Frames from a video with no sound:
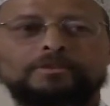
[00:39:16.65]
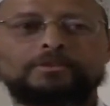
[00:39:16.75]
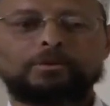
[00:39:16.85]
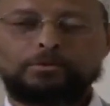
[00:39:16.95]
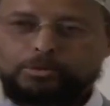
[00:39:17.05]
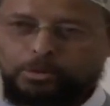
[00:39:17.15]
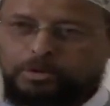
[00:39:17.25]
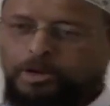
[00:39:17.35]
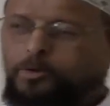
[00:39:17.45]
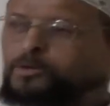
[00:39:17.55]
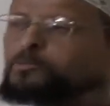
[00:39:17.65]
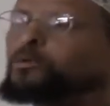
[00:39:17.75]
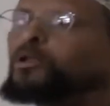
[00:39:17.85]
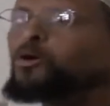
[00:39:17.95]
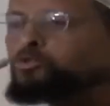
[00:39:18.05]
So you inherit them
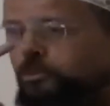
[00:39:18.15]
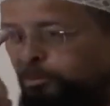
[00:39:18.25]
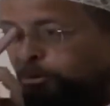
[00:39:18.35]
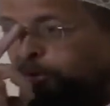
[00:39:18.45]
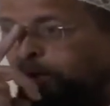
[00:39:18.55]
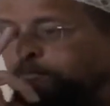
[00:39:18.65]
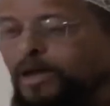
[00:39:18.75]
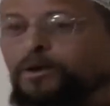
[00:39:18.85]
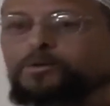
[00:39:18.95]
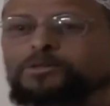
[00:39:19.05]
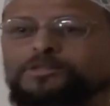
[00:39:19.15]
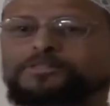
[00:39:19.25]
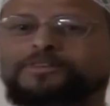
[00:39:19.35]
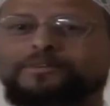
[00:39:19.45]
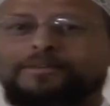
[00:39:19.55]
clothes from your
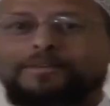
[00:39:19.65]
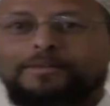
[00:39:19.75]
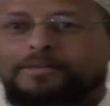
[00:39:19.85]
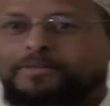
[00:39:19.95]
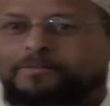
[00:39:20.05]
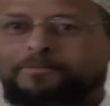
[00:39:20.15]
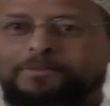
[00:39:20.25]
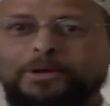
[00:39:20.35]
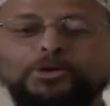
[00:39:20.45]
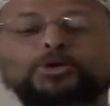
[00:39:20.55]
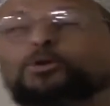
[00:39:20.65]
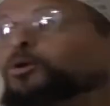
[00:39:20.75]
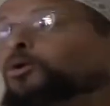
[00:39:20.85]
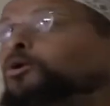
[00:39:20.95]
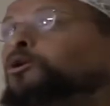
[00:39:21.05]
grandparents? They sure
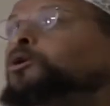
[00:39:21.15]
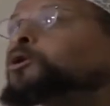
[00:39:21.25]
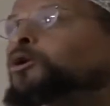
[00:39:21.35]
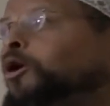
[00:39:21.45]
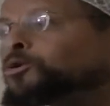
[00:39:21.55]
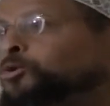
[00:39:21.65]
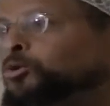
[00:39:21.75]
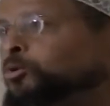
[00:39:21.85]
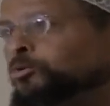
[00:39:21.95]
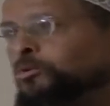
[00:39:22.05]
look good on you.